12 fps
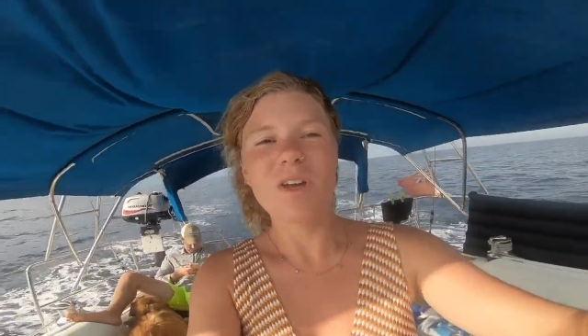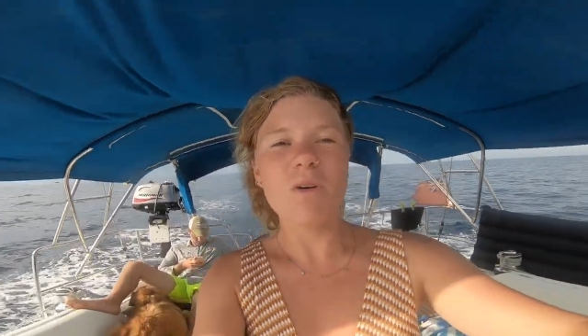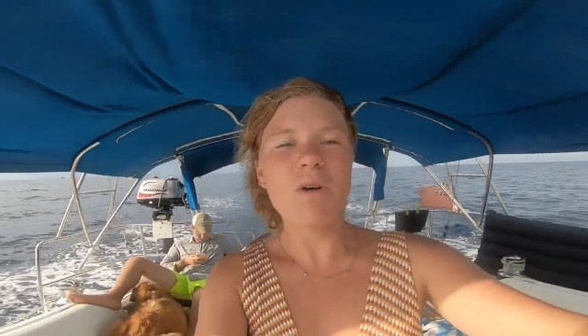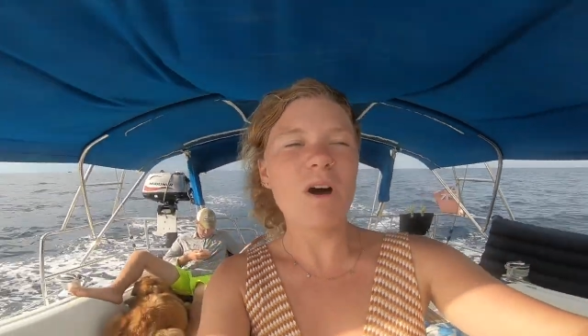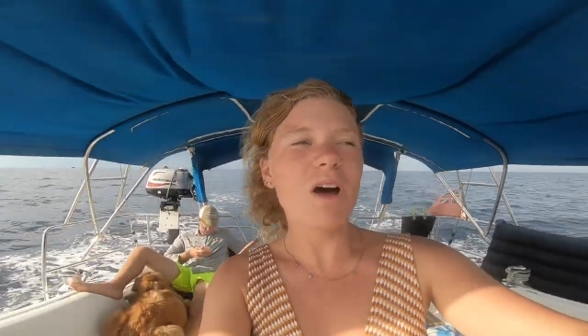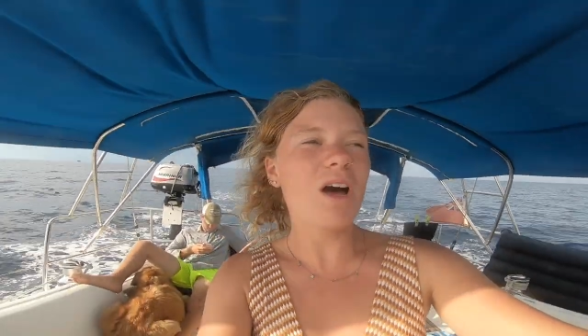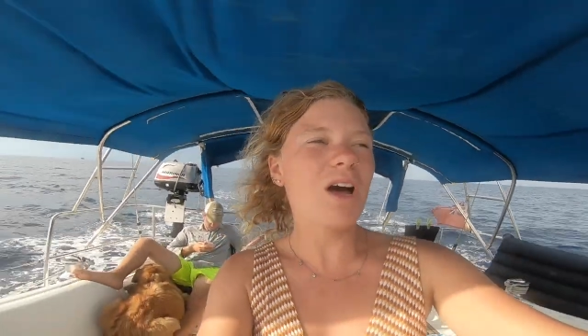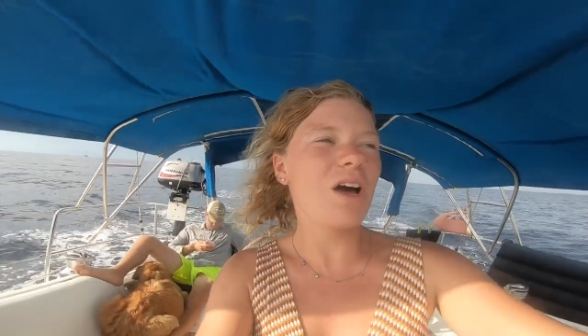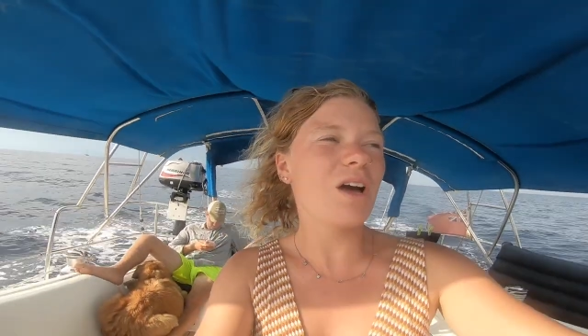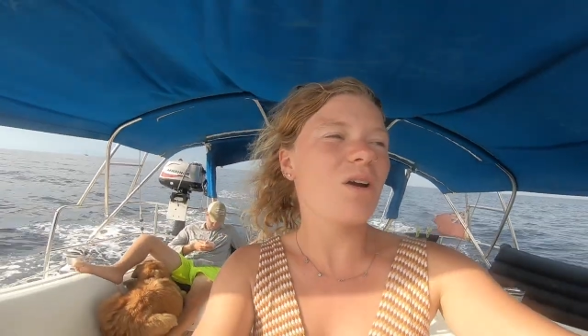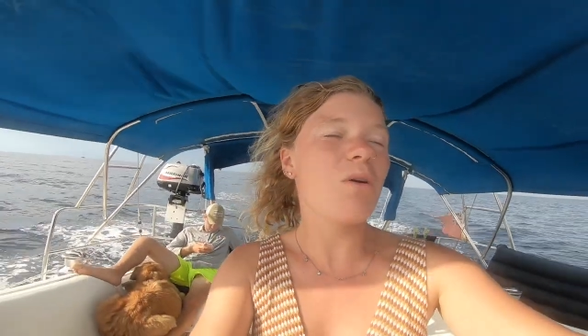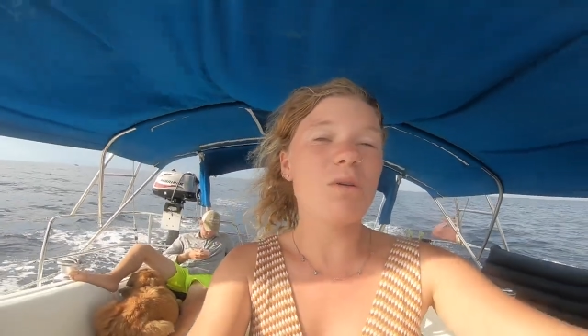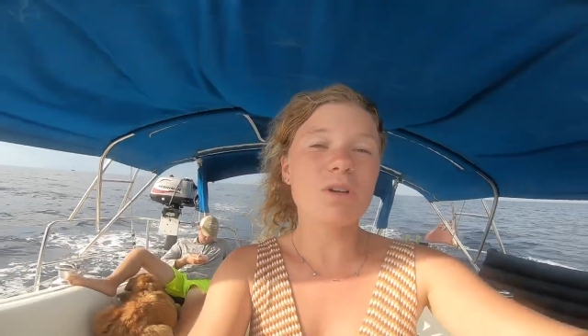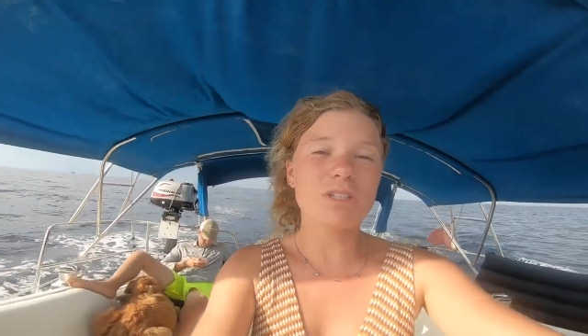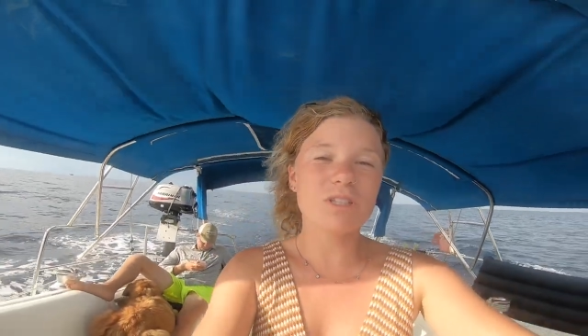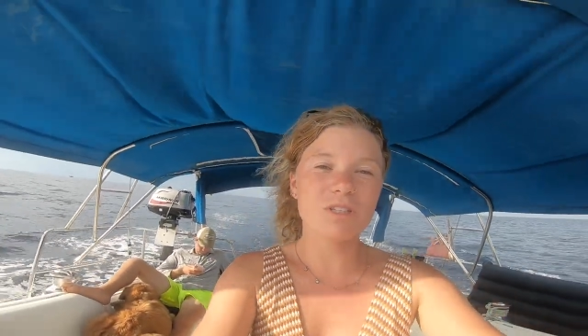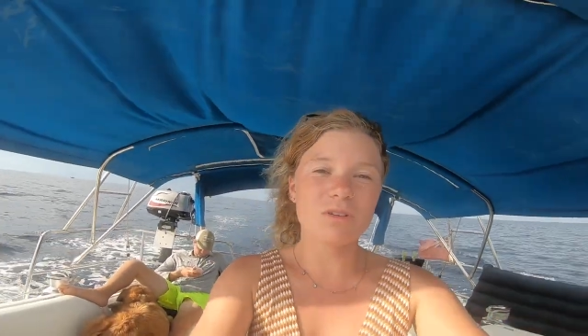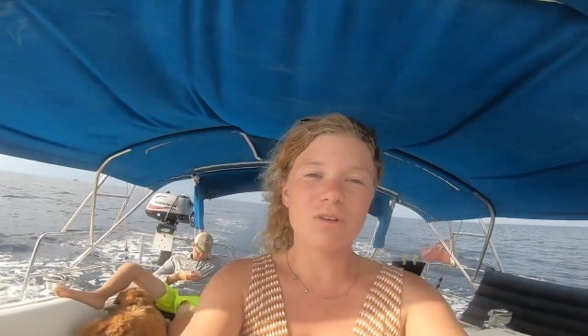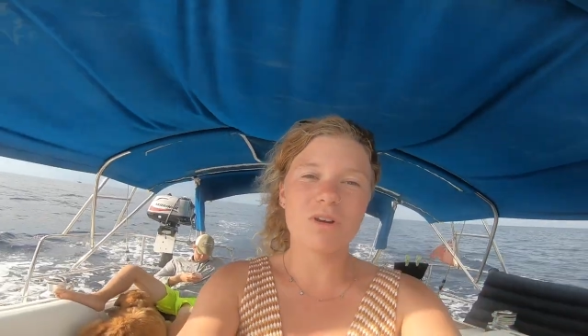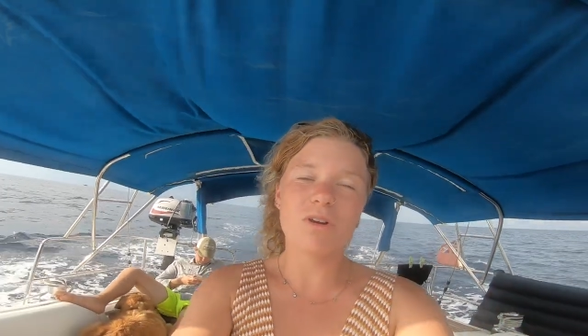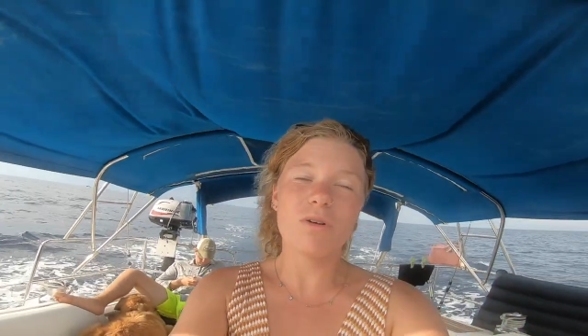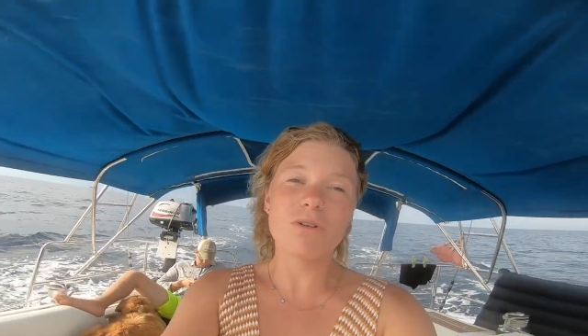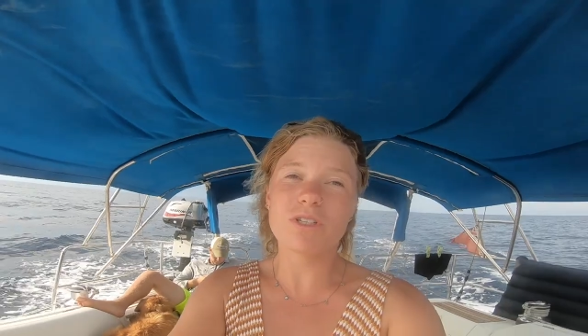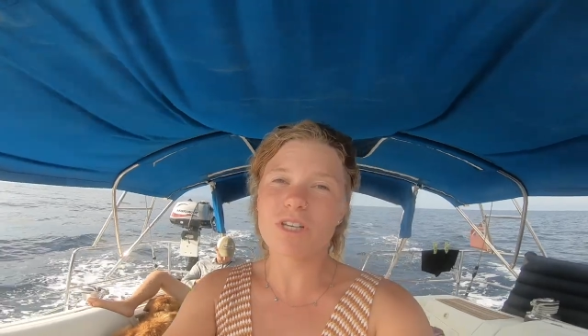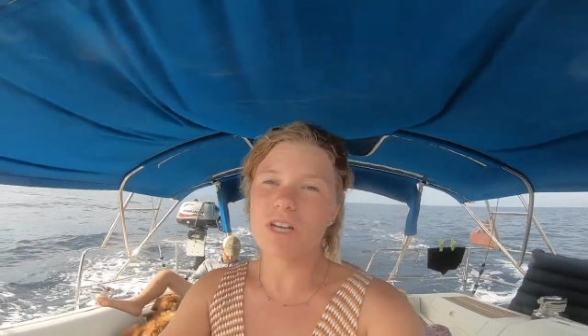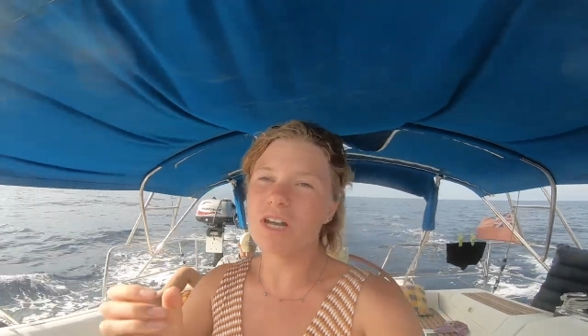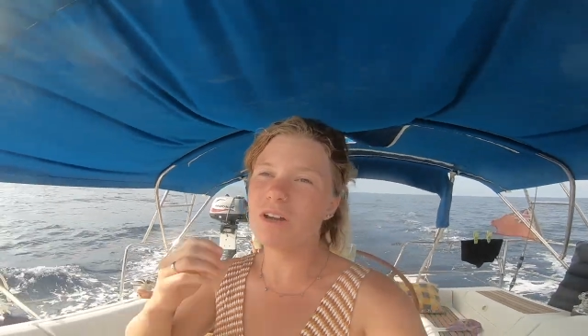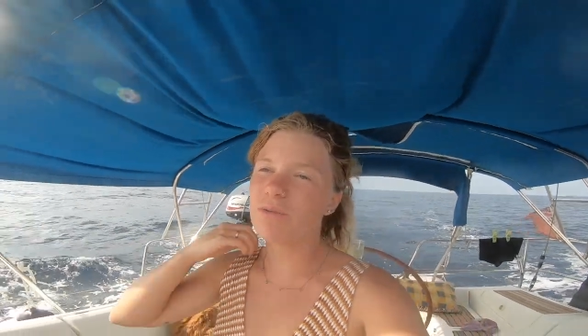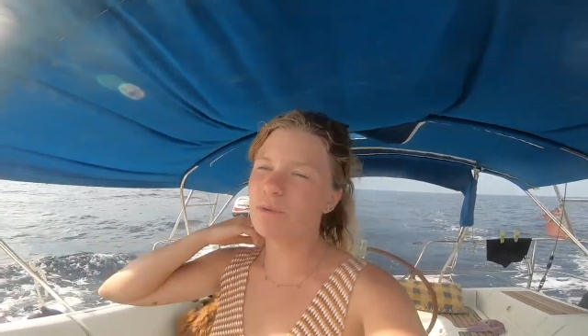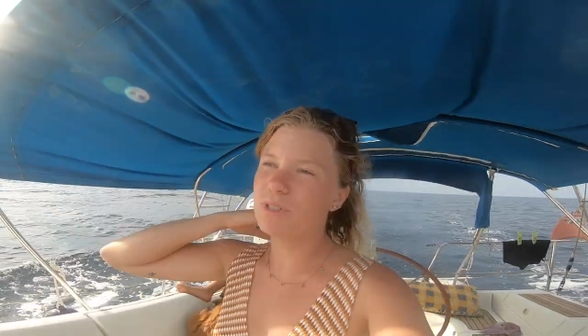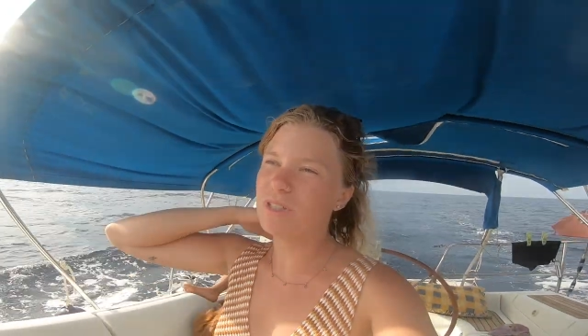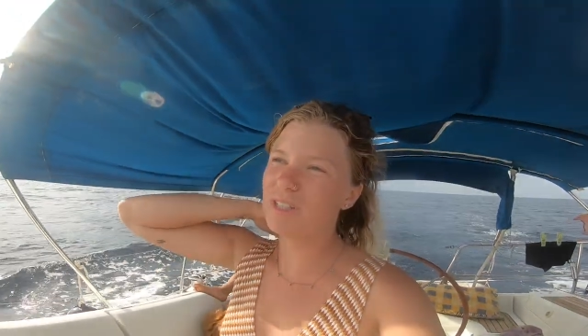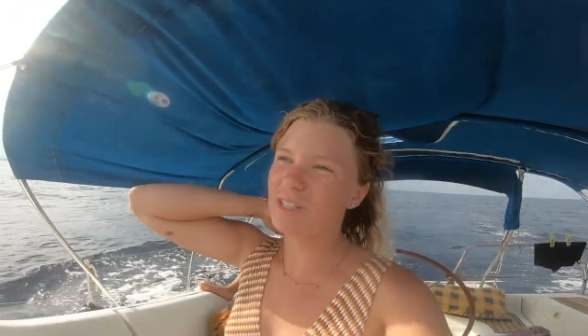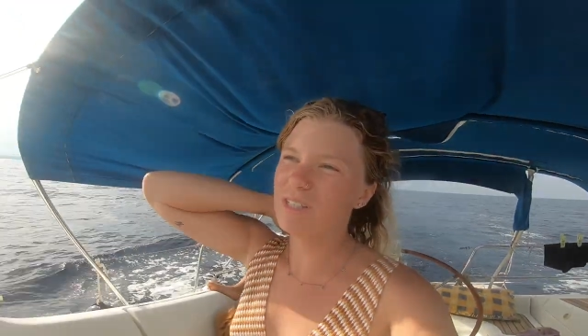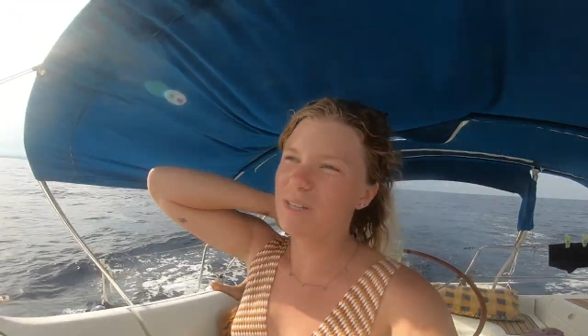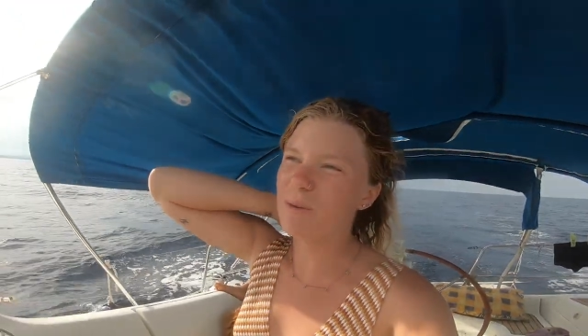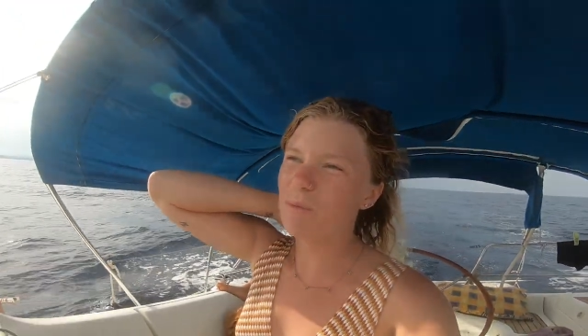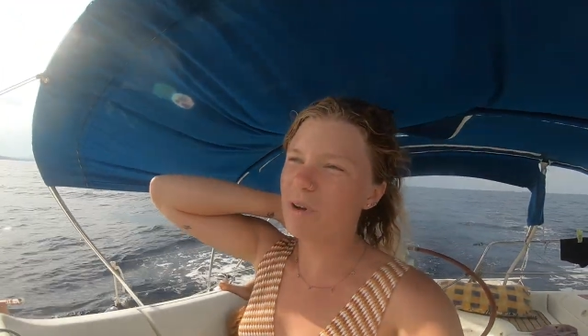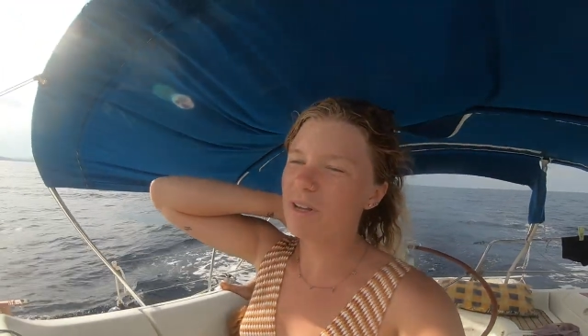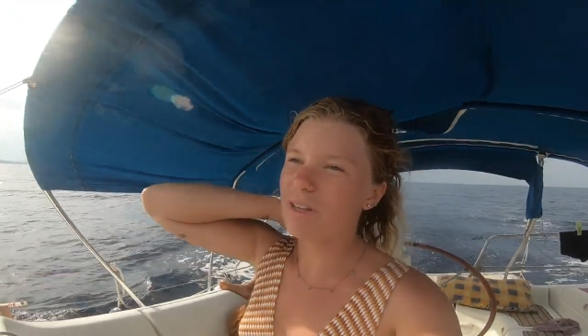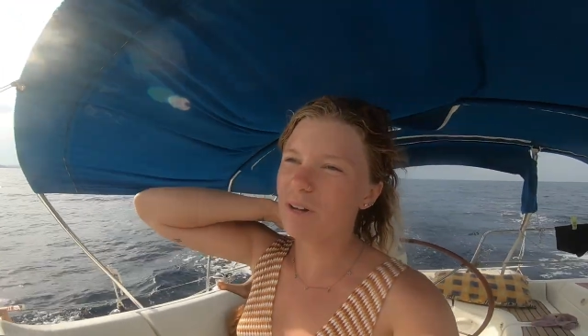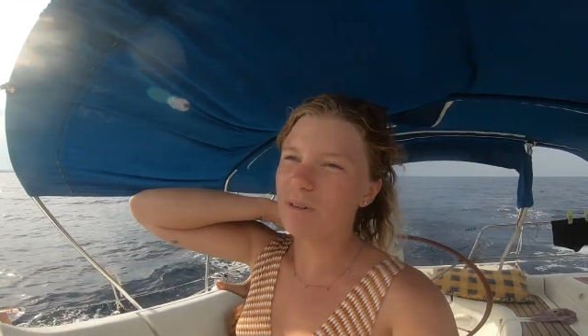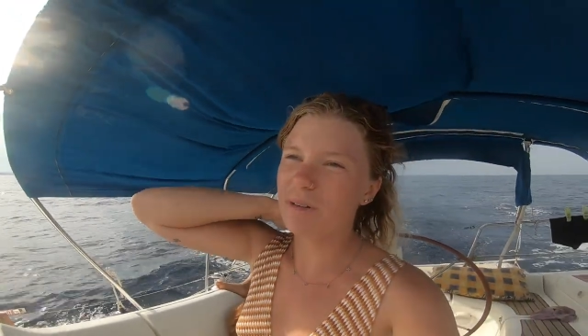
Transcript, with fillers: Uh, Cors or Corsica was the same way though.